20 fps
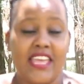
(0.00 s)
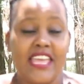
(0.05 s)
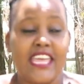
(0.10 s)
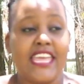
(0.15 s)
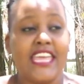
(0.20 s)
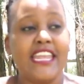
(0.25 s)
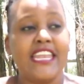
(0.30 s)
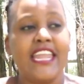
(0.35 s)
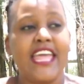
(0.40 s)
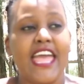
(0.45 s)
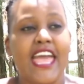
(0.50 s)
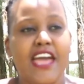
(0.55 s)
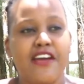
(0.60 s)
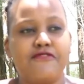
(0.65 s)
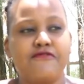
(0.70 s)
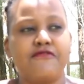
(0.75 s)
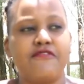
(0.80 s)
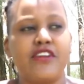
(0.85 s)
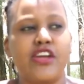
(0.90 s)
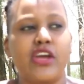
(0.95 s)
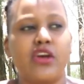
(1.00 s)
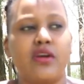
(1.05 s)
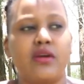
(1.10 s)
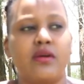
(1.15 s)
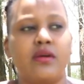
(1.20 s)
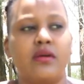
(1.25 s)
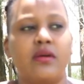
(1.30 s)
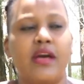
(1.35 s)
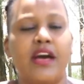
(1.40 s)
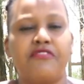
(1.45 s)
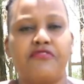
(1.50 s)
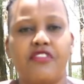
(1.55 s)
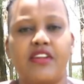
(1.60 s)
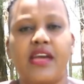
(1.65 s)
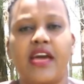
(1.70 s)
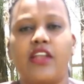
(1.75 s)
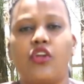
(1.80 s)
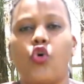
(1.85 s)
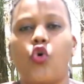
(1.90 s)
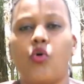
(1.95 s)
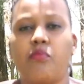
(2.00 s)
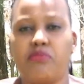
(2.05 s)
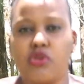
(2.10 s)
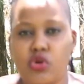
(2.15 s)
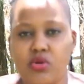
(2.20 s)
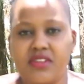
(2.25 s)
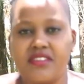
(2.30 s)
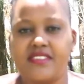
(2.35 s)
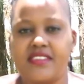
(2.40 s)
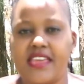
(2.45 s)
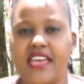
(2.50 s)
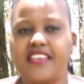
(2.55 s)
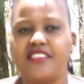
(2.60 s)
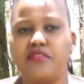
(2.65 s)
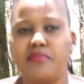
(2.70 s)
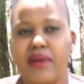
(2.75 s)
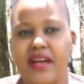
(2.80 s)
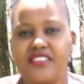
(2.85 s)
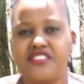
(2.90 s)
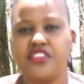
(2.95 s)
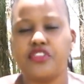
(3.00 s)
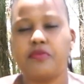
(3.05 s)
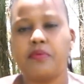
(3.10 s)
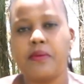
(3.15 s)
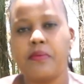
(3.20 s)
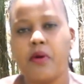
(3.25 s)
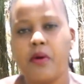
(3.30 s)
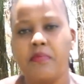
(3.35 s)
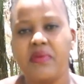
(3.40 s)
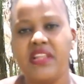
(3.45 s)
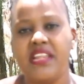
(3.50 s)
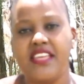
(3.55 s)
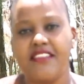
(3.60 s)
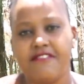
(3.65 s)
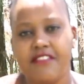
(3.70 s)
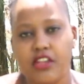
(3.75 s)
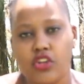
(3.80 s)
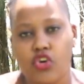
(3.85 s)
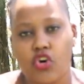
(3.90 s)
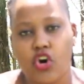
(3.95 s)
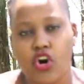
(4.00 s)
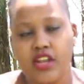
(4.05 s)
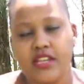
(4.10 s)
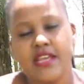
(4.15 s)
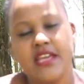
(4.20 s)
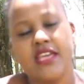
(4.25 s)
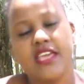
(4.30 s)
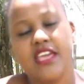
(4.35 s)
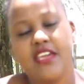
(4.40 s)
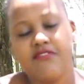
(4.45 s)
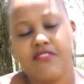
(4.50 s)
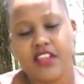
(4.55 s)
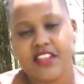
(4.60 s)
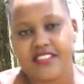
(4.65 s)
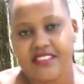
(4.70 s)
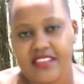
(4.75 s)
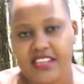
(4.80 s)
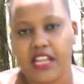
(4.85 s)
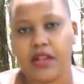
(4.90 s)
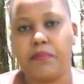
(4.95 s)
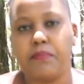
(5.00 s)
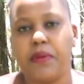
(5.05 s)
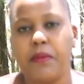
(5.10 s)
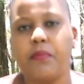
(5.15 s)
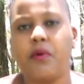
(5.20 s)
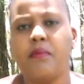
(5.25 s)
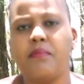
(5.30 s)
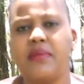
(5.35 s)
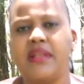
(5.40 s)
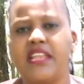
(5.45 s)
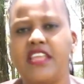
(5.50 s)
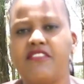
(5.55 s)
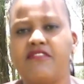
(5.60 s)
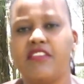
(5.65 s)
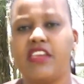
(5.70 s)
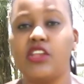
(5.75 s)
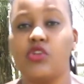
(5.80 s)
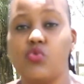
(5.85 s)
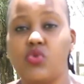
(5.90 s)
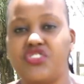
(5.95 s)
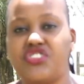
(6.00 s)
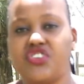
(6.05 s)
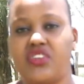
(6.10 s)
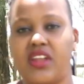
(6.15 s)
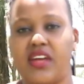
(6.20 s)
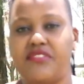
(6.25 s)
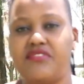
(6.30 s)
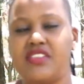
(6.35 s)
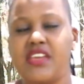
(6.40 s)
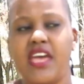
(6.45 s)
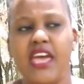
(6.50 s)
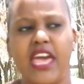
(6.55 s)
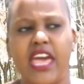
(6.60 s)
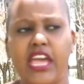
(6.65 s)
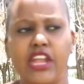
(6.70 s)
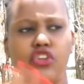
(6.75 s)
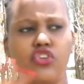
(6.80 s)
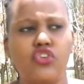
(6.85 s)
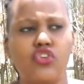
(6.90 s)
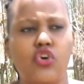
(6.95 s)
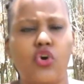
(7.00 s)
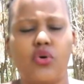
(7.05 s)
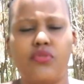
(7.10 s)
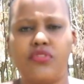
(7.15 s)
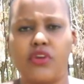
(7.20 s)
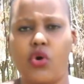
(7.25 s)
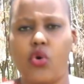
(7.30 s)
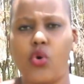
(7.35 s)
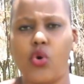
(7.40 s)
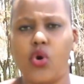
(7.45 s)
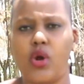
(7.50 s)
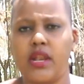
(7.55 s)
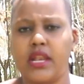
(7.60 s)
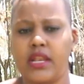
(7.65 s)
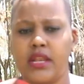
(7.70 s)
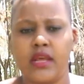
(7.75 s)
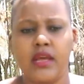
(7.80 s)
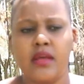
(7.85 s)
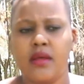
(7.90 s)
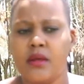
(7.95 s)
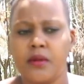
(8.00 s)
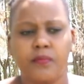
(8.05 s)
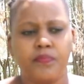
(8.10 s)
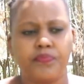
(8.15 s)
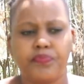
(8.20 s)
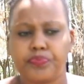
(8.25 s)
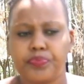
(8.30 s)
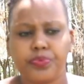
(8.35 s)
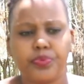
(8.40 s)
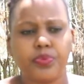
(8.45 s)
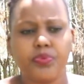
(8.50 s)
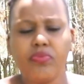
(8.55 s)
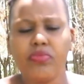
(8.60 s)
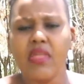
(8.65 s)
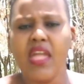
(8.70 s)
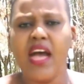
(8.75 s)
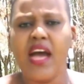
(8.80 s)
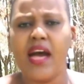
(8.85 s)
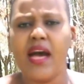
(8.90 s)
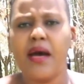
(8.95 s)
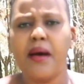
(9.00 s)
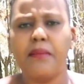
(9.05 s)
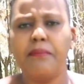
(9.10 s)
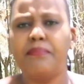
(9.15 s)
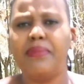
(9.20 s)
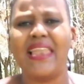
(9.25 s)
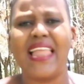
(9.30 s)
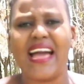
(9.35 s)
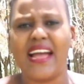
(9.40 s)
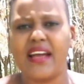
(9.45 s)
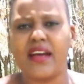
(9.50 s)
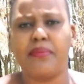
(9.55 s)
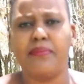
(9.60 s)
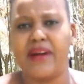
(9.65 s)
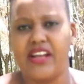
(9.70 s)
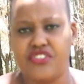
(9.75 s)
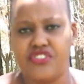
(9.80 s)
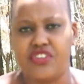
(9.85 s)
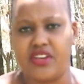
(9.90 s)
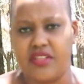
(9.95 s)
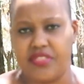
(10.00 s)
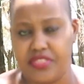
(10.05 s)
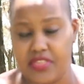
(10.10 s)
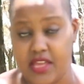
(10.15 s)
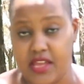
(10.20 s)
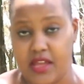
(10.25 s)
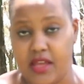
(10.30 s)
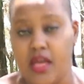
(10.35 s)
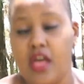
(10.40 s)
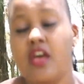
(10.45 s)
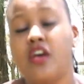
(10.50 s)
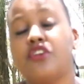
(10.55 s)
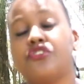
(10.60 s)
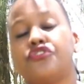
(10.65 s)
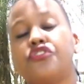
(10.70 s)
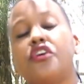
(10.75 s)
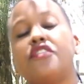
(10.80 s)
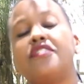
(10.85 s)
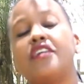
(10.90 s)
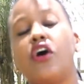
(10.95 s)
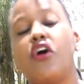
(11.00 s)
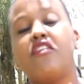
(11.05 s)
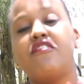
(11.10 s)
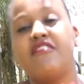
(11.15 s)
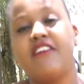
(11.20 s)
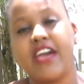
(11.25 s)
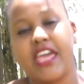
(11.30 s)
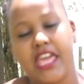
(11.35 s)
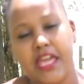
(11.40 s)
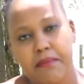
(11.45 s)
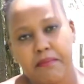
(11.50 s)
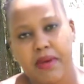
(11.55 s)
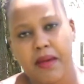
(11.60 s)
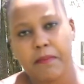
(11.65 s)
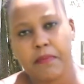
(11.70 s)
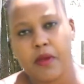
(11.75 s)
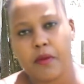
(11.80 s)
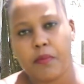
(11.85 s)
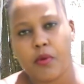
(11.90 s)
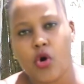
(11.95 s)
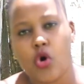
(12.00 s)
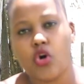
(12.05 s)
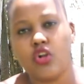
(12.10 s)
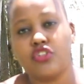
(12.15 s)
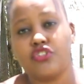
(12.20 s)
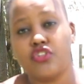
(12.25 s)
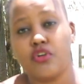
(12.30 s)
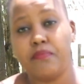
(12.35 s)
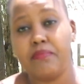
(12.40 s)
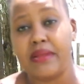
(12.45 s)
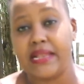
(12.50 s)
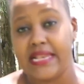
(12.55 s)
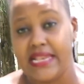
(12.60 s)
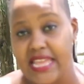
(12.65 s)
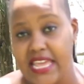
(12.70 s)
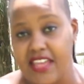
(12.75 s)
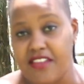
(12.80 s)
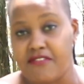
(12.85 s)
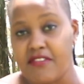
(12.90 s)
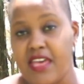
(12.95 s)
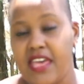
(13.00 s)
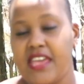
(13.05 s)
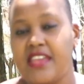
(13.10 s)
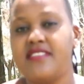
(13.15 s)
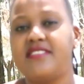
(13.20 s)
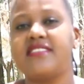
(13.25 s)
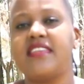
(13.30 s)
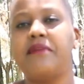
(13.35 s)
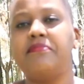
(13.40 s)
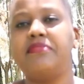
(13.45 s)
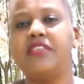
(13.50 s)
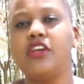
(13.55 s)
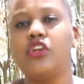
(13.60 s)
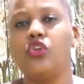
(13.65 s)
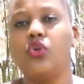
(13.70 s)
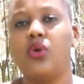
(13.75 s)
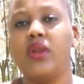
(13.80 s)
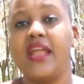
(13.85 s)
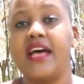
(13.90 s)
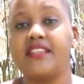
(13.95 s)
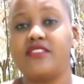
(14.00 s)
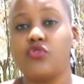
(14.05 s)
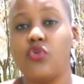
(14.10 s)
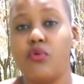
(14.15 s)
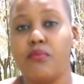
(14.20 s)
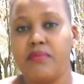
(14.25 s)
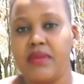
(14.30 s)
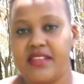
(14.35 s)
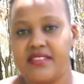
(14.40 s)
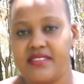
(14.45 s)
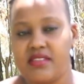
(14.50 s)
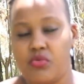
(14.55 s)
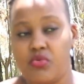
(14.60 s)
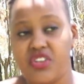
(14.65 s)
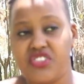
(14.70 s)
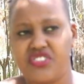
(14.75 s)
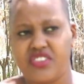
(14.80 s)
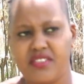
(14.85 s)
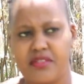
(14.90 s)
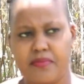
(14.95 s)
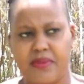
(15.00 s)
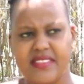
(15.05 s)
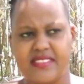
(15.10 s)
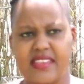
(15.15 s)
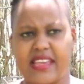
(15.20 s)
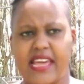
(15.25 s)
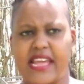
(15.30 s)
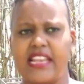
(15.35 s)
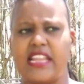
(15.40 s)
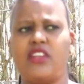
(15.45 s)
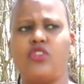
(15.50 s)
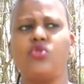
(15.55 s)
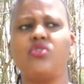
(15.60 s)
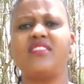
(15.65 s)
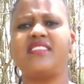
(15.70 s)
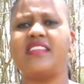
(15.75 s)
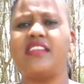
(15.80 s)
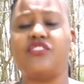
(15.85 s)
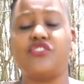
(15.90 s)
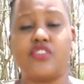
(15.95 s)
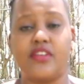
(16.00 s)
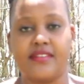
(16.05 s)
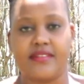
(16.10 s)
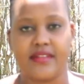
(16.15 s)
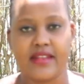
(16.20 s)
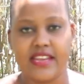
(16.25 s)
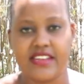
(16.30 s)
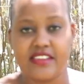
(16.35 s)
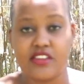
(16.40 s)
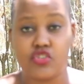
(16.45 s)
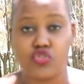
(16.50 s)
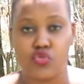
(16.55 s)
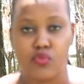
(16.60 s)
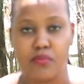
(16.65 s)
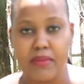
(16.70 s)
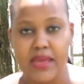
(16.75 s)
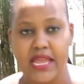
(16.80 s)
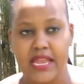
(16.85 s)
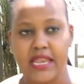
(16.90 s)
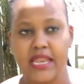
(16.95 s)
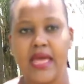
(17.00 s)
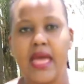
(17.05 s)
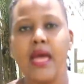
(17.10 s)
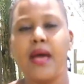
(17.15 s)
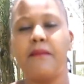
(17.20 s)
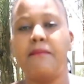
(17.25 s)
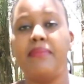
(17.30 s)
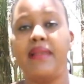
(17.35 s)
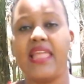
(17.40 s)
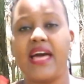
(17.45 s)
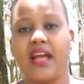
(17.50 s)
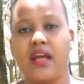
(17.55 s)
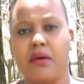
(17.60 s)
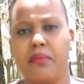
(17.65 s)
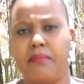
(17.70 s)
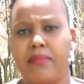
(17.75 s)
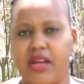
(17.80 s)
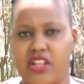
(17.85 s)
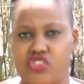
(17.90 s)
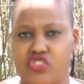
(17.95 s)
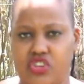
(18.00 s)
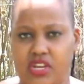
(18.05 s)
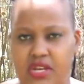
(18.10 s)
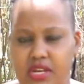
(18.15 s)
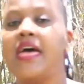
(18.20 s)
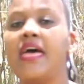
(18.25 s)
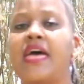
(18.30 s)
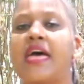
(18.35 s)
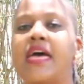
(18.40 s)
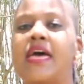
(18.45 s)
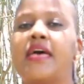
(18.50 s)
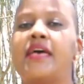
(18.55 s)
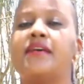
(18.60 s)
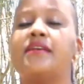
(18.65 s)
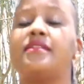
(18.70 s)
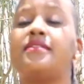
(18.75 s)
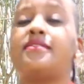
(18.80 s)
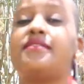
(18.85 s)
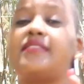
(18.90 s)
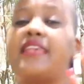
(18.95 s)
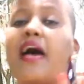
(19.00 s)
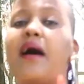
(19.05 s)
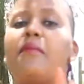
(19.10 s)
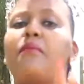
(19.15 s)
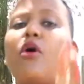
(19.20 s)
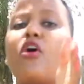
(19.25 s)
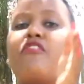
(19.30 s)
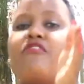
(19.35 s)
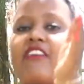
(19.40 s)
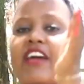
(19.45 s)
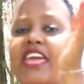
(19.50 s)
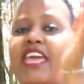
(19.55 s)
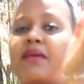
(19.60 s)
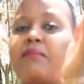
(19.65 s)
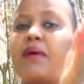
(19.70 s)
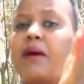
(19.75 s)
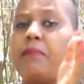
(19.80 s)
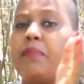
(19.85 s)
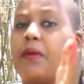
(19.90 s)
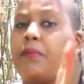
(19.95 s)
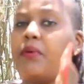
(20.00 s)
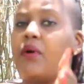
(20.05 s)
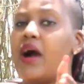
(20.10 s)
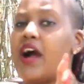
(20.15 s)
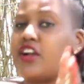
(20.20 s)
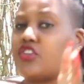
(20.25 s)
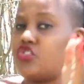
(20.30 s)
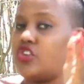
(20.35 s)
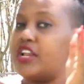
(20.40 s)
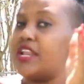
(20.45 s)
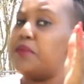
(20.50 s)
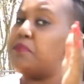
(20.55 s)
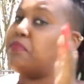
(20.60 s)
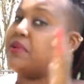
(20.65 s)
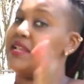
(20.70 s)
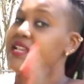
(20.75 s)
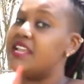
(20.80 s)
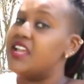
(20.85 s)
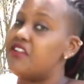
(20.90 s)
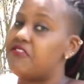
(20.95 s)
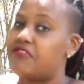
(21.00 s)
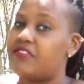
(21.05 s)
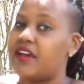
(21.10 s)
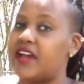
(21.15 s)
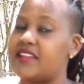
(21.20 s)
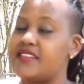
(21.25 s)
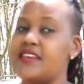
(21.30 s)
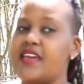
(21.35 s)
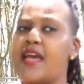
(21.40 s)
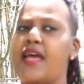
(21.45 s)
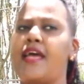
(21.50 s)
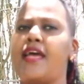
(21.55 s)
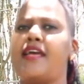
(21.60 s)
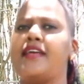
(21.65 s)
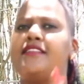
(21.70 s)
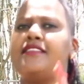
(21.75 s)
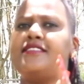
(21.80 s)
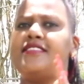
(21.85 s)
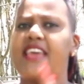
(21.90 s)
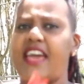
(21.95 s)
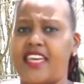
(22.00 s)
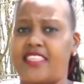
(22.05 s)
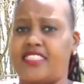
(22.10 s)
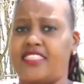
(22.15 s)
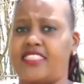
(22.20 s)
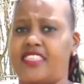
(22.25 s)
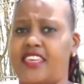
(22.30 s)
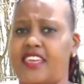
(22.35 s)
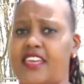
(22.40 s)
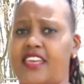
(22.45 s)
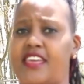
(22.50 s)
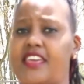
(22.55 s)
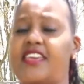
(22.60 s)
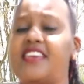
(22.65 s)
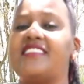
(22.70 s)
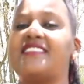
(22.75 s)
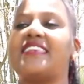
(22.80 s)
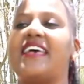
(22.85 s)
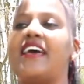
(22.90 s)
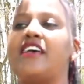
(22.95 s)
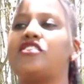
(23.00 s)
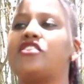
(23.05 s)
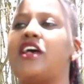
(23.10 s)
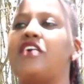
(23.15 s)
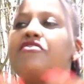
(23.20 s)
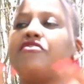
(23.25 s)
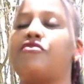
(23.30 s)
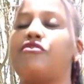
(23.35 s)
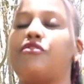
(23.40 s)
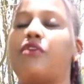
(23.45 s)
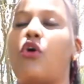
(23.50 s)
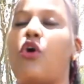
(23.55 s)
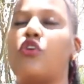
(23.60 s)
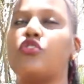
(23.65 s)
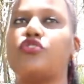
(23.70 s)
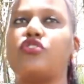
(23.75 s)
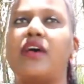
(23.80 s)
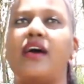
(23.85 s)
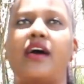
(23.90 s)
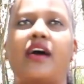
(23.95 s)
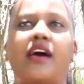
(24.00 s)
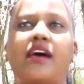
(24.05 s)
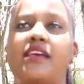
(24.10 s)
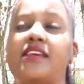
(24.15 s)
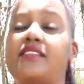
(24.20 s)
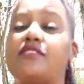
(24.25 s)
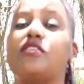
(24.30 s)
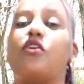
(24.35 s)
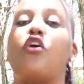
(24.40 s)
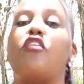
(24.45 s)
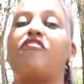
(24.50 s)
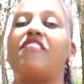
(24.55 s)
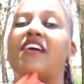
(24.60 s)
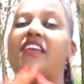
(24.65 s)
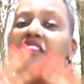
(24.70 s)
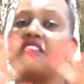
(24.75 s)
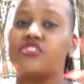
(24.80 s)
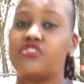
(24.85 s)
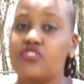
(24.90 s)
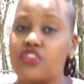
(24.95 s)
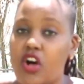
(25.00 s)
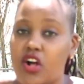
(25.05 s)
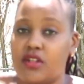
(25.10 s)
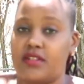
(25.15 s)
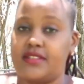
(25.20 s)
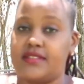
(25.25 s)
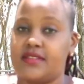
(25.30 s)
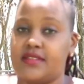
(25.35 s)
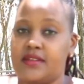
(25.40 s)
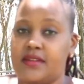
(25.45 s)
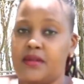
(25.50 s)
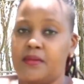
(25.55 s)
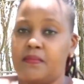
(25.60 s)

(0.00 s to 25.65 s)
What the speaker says: in every African community, as much as people believe in God, even still people believe in witchcraft and, you know, the whole black magic thing. So the Over Himba people also believe in something known as omiti, which is basically loosely translated to mean black magic. Some Over Himba people actually believe that death is of a result